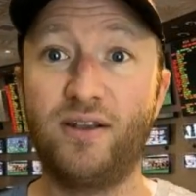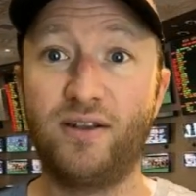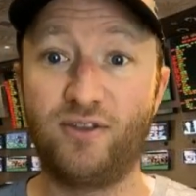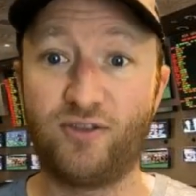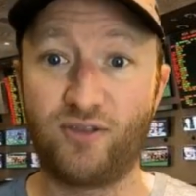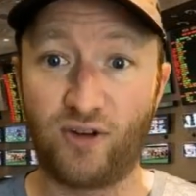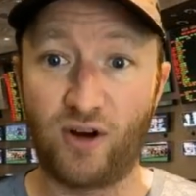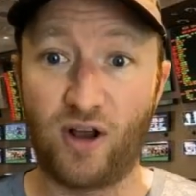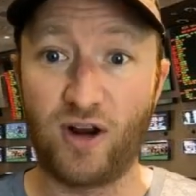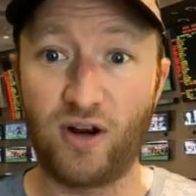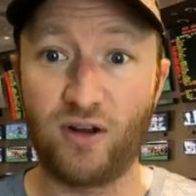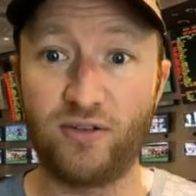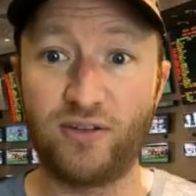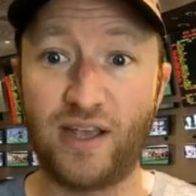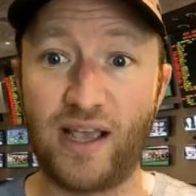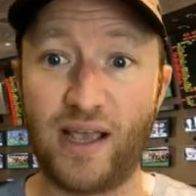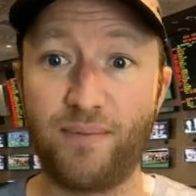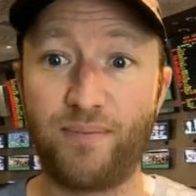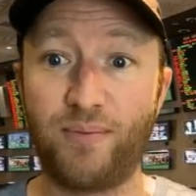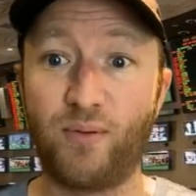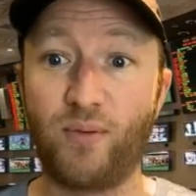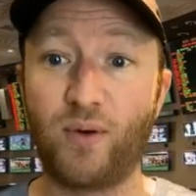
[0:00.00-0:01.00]

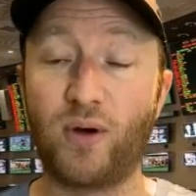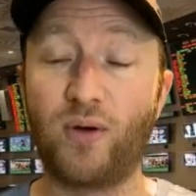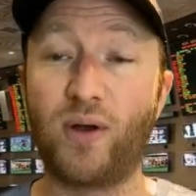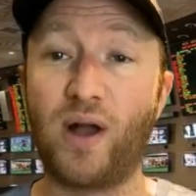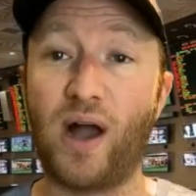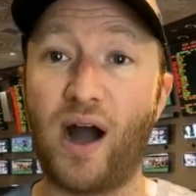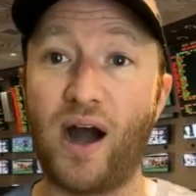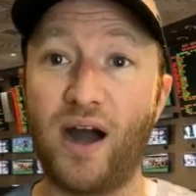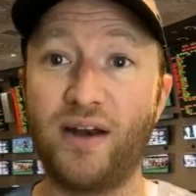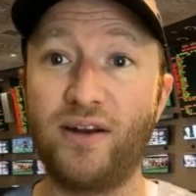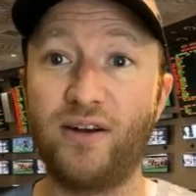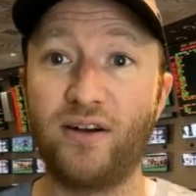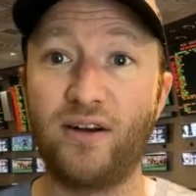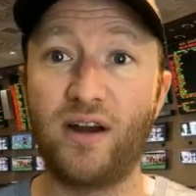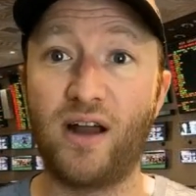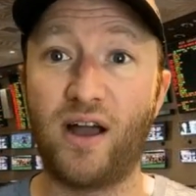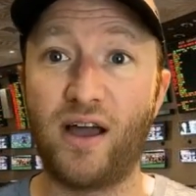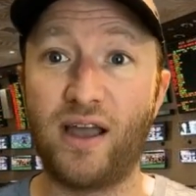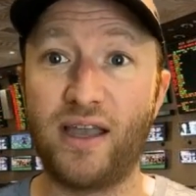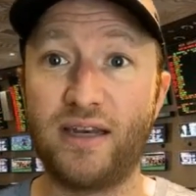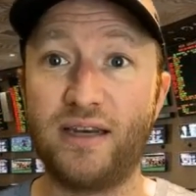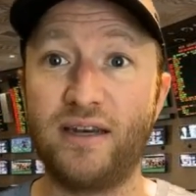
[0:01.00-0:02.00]
Toronto-Tampa, we're going under
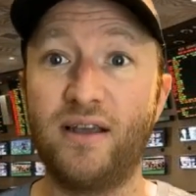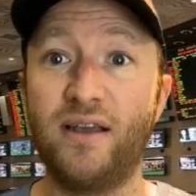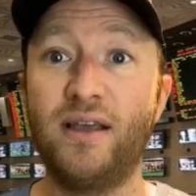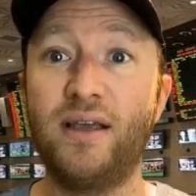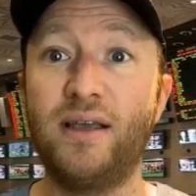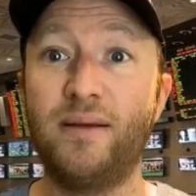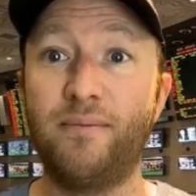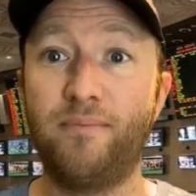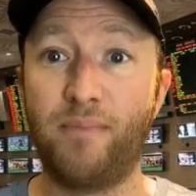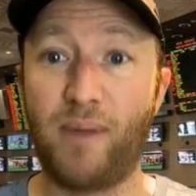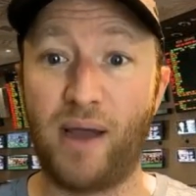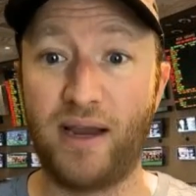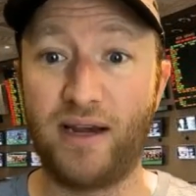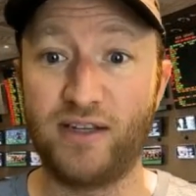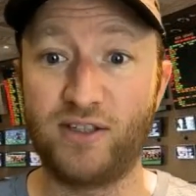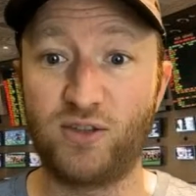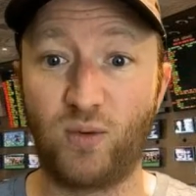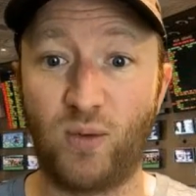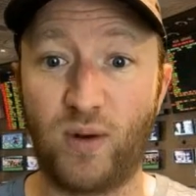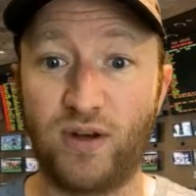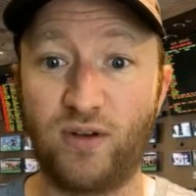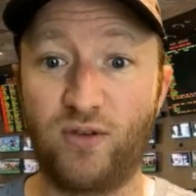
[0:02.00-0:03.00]
9,
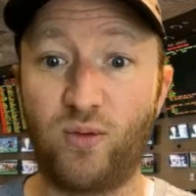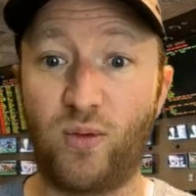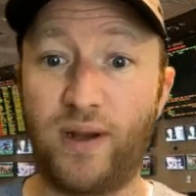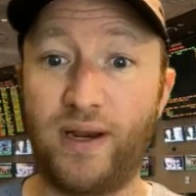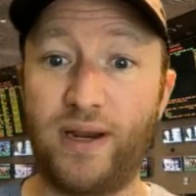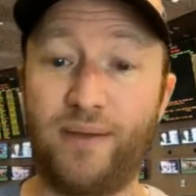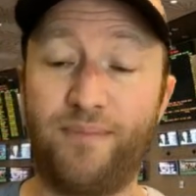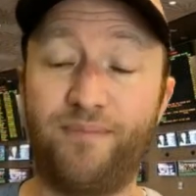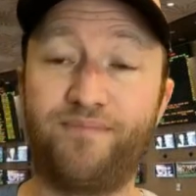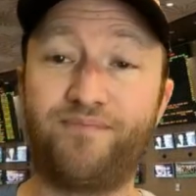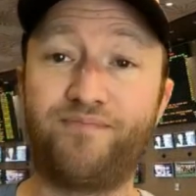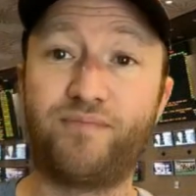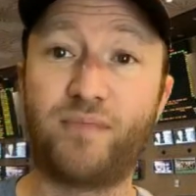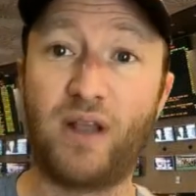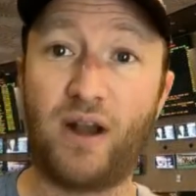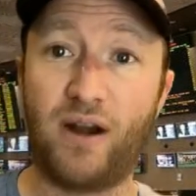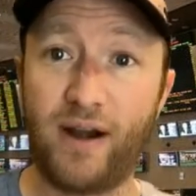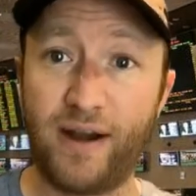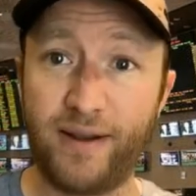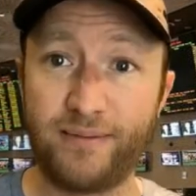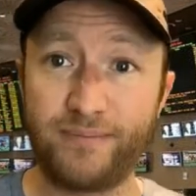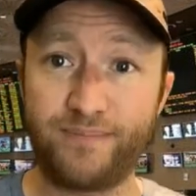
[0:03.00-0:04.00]
minus 120.
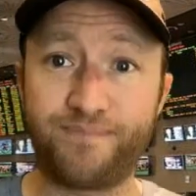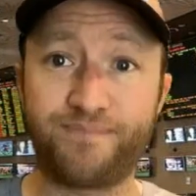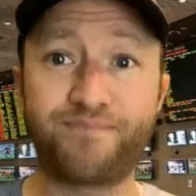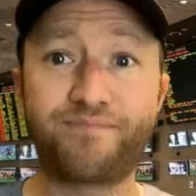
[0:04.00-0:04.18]
All right.